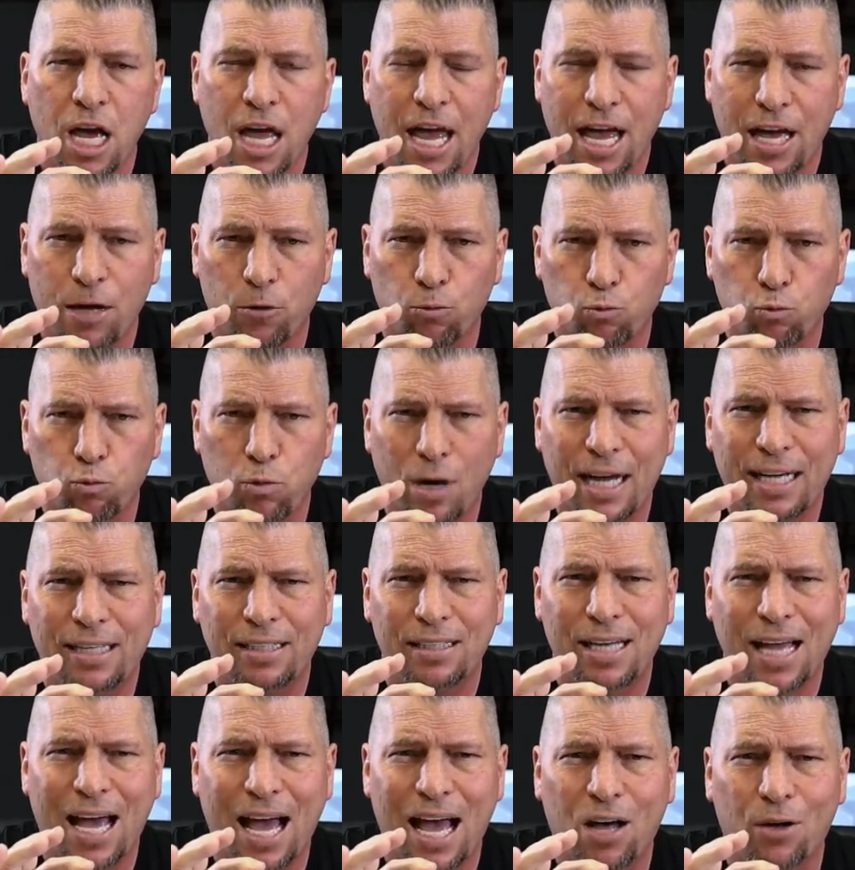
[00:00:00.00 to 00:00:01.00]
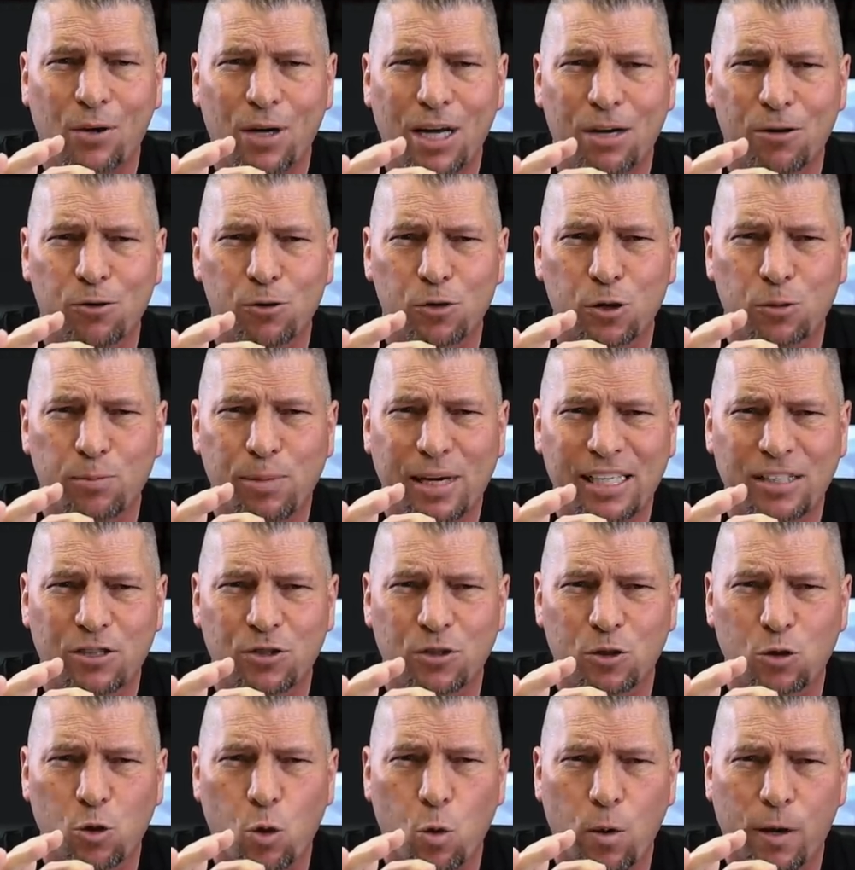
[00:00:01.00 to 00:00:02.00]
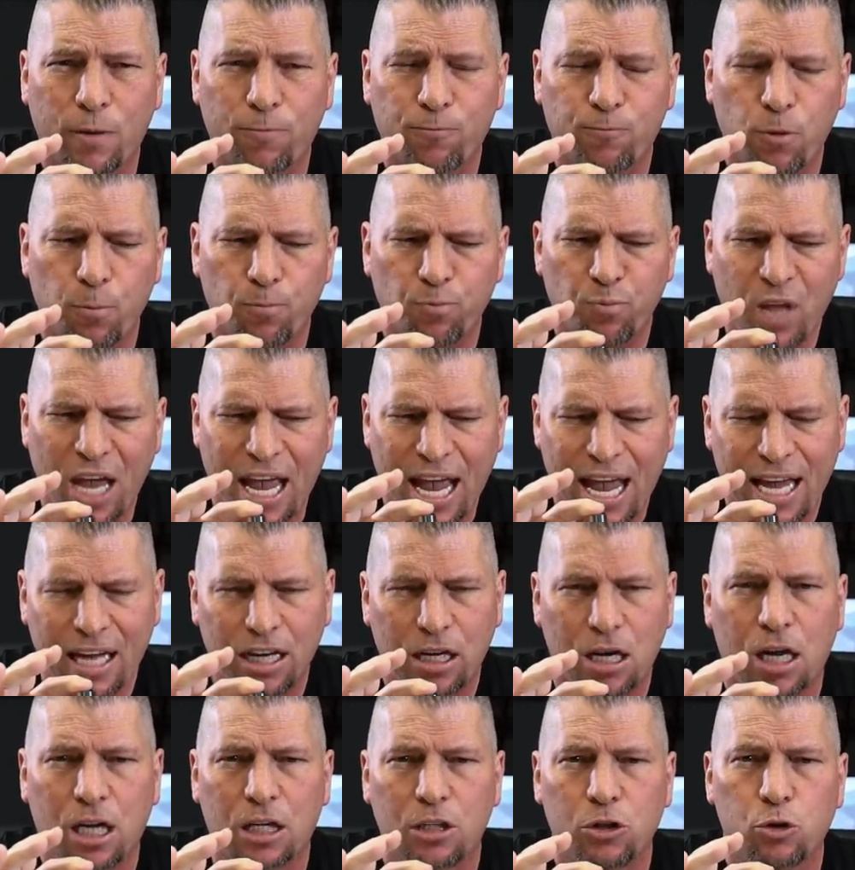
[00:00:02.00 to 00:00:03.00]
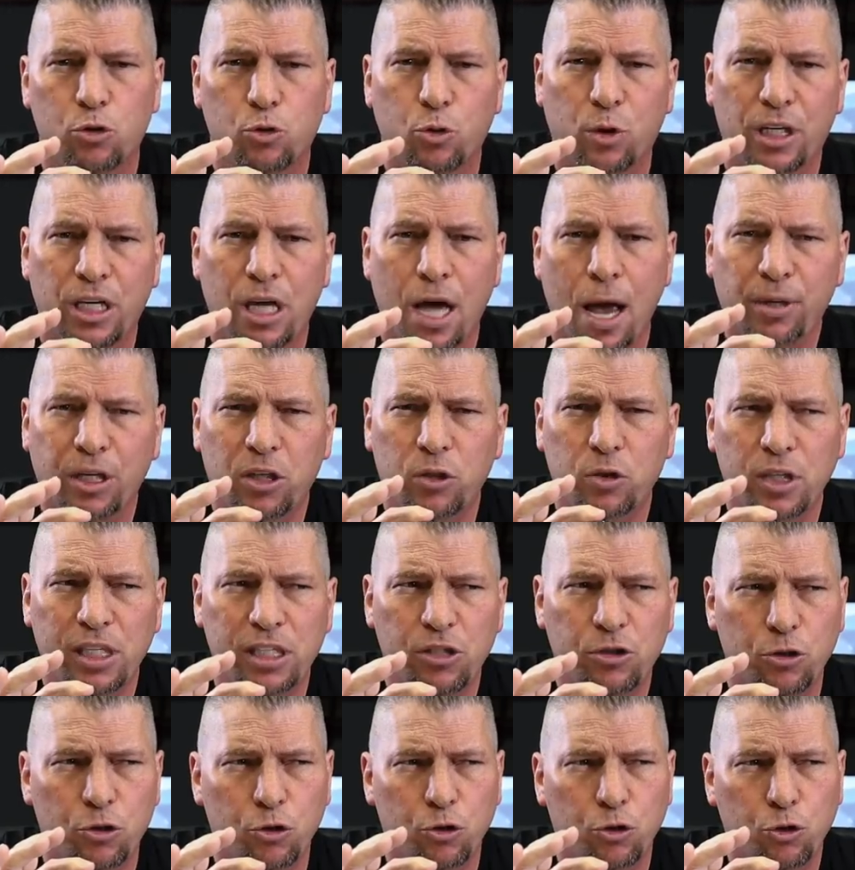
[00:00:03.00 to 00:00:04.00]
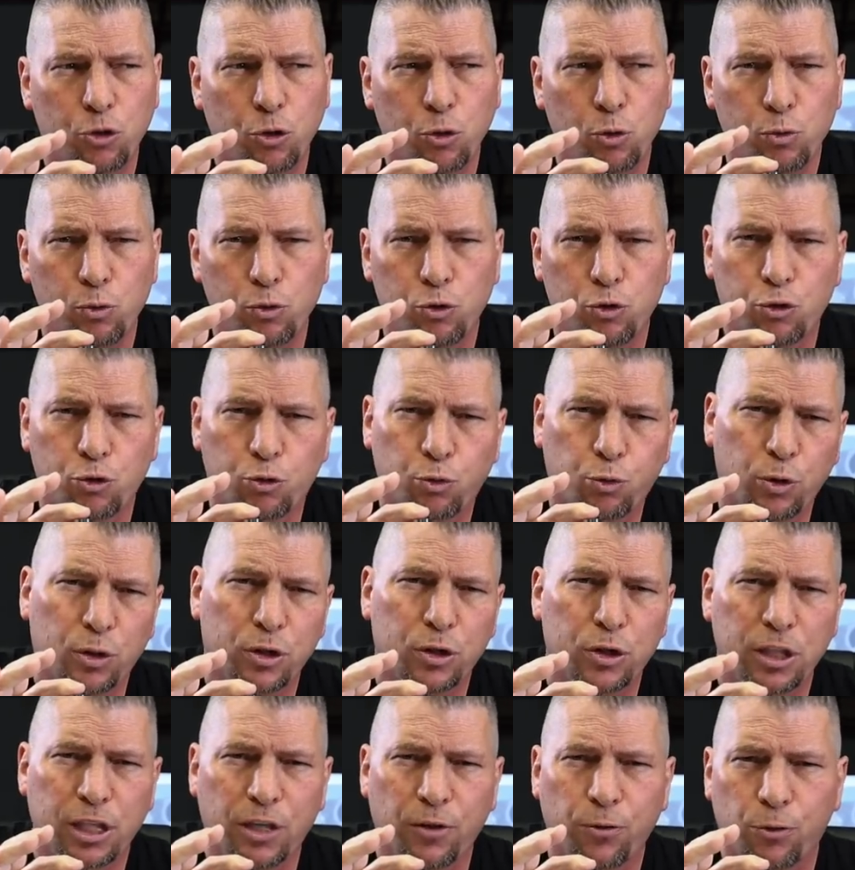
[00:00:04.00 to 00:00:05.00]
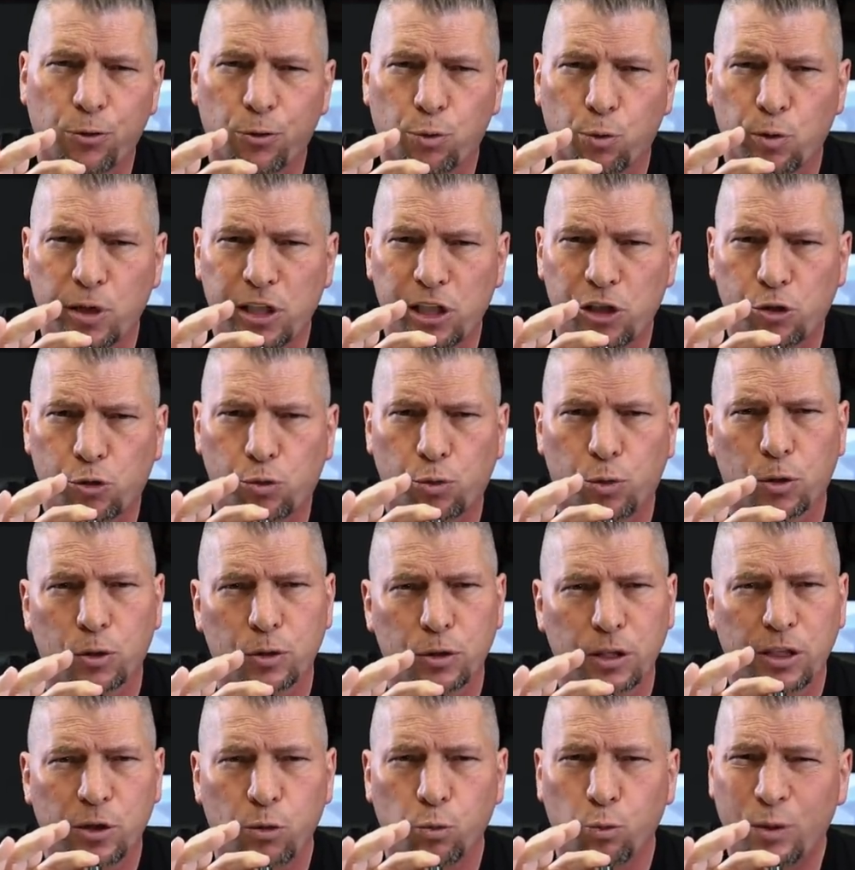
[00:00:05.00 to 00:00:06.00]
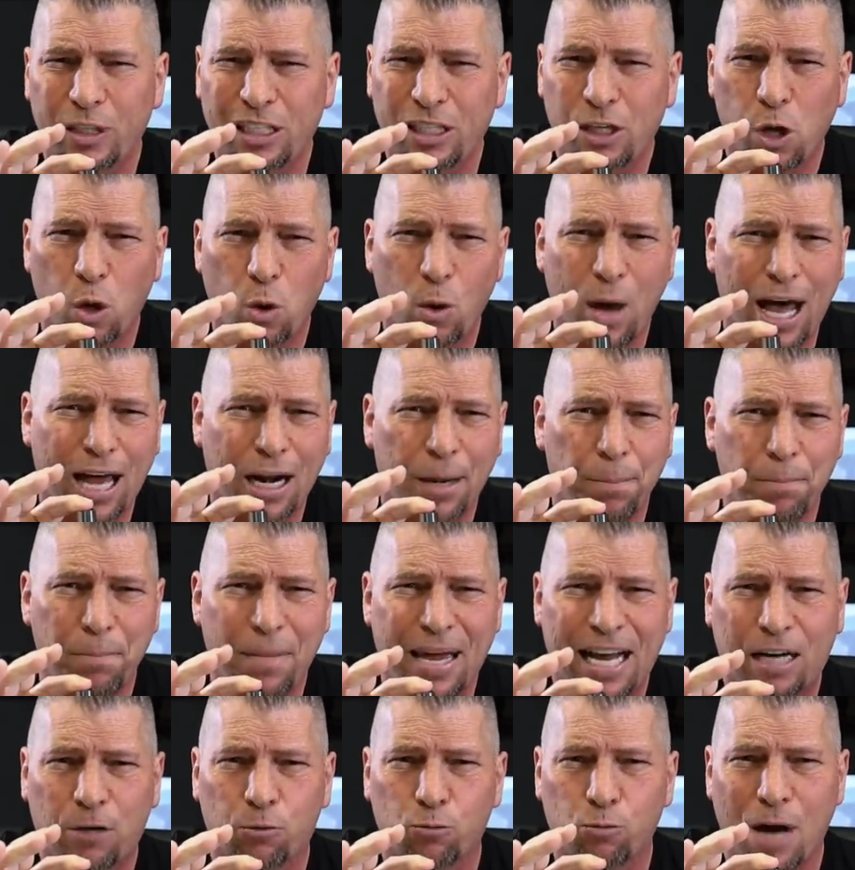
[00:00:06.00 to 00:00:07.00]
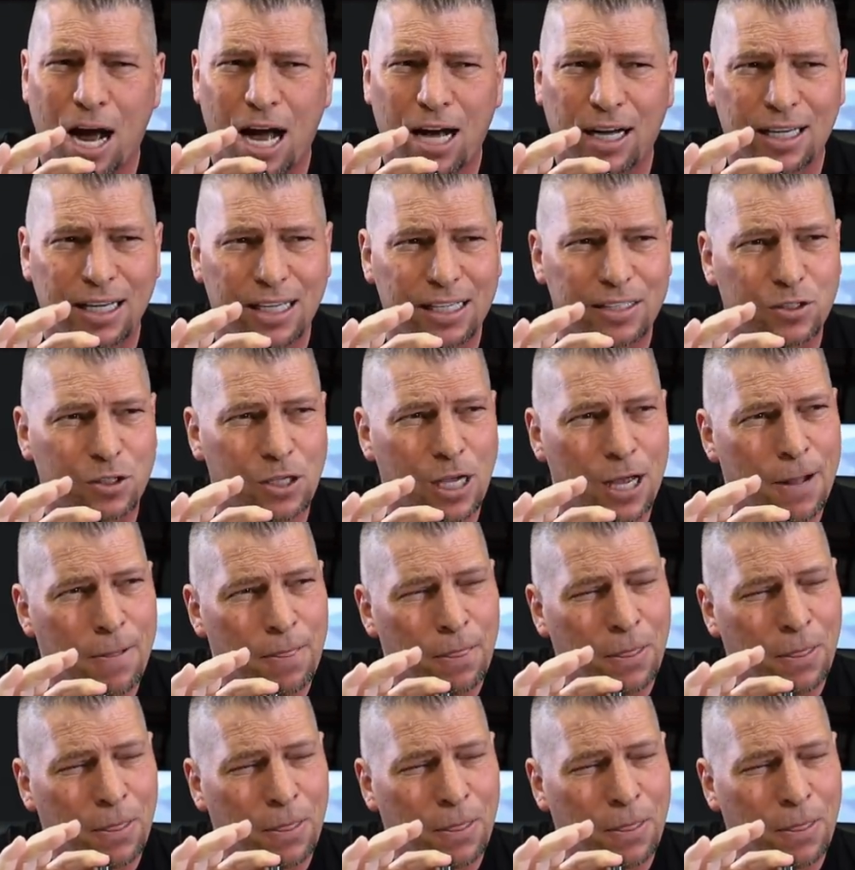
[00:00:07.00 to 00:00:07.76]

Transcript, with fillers: And right now, aerospace is going from 800 billion to 2 trillion, 3 trillion. We know how to make rockets.